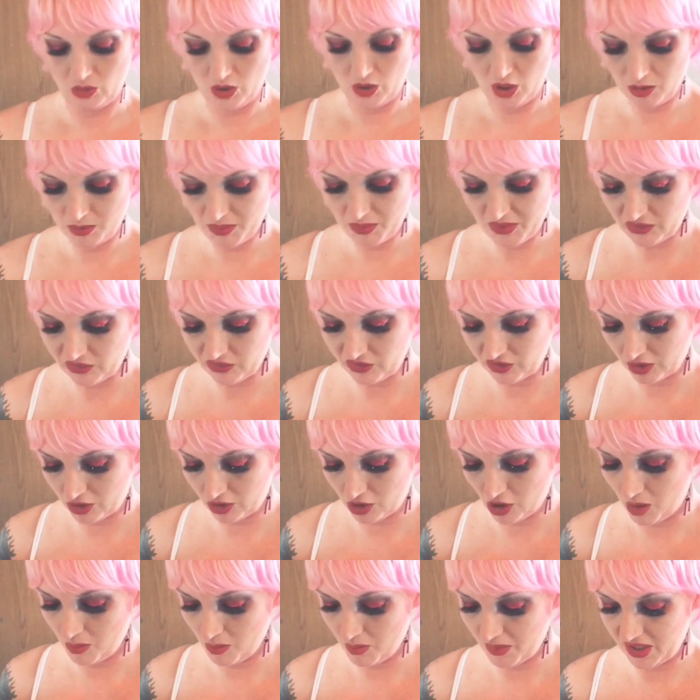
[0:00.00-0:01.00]
I'll be using a
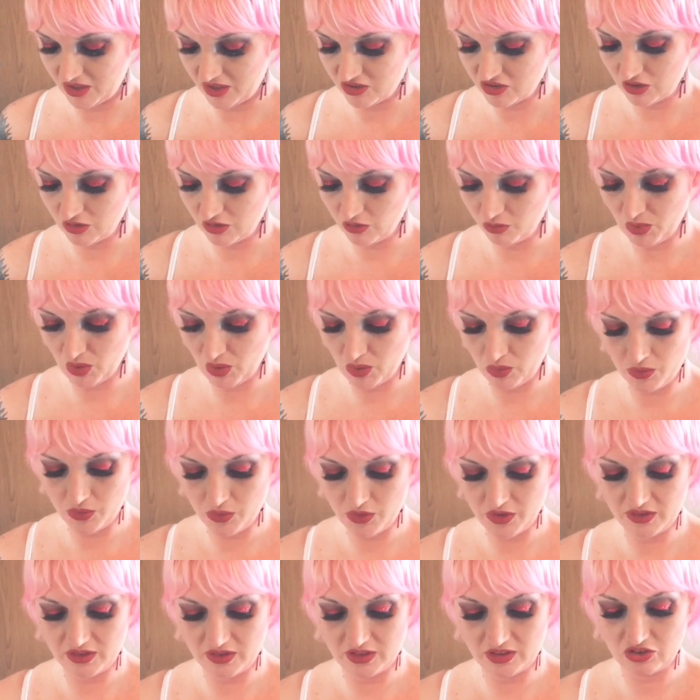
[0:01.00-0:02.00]
combination of both
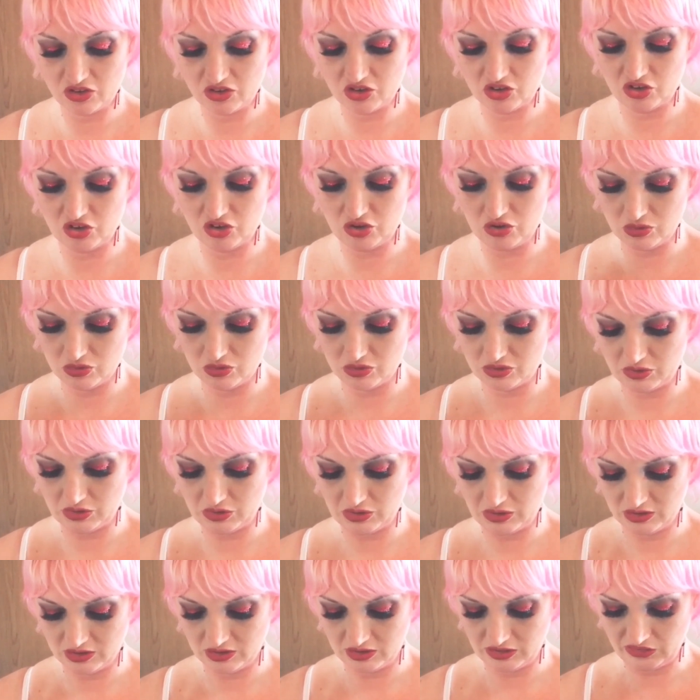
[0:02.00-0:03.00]
in this shoot.
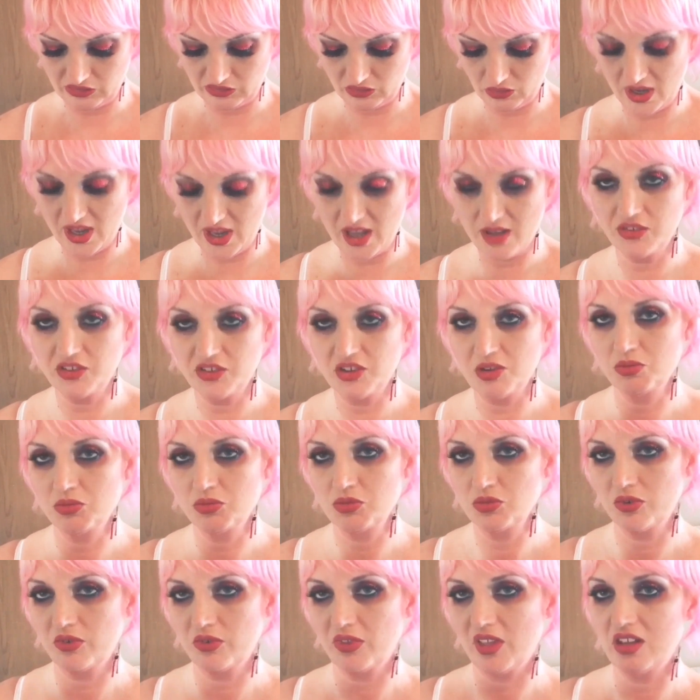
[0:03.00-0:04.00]
So I have
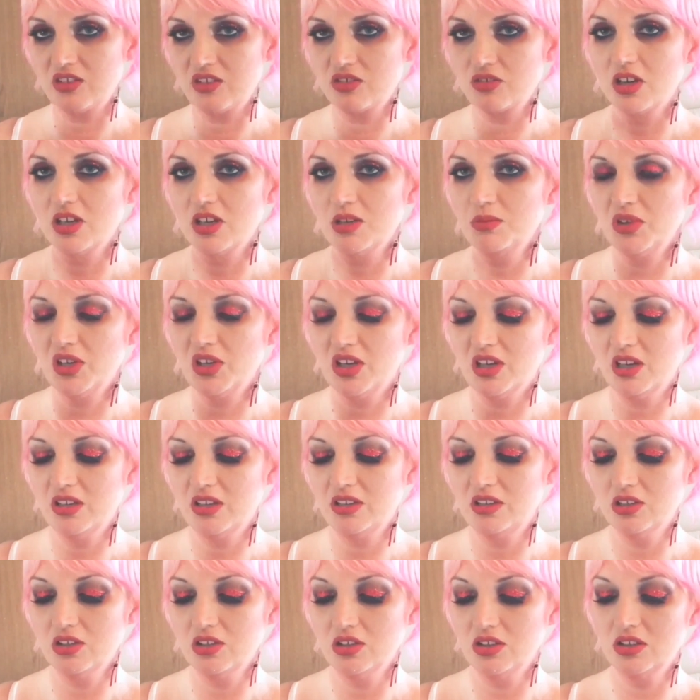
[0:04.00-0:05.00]
some of that dry
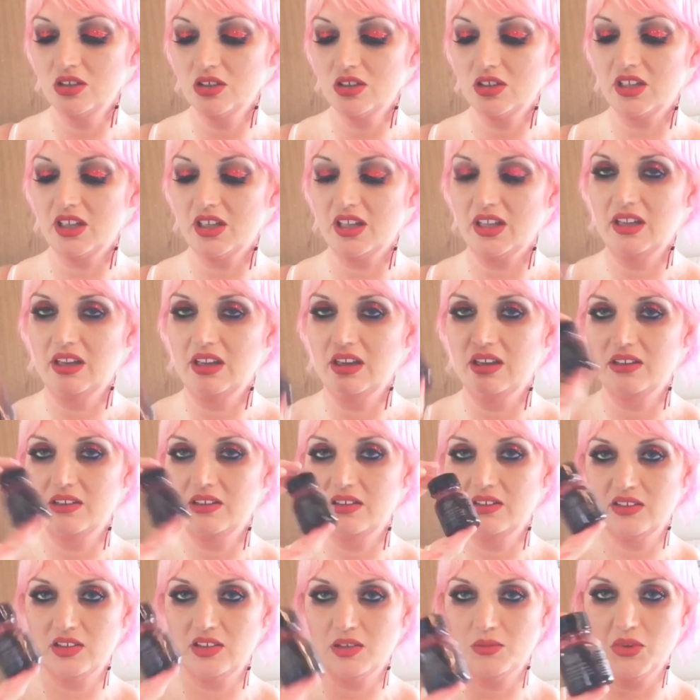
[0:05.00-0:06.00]
blood look
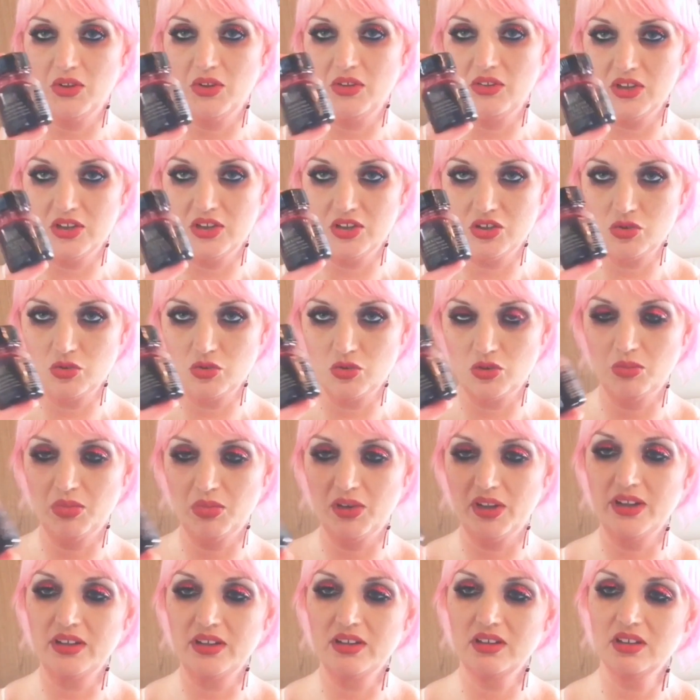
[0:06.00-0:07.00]
and some of the newer
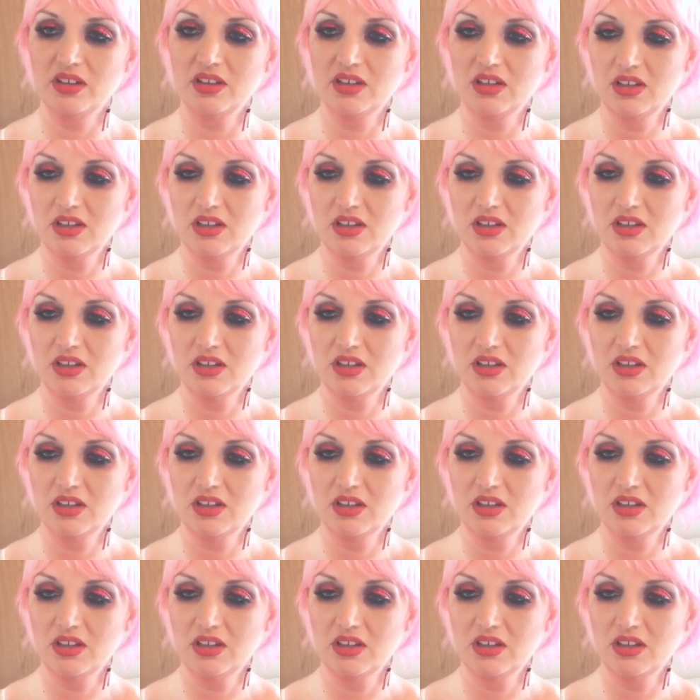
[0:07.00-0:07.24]
blood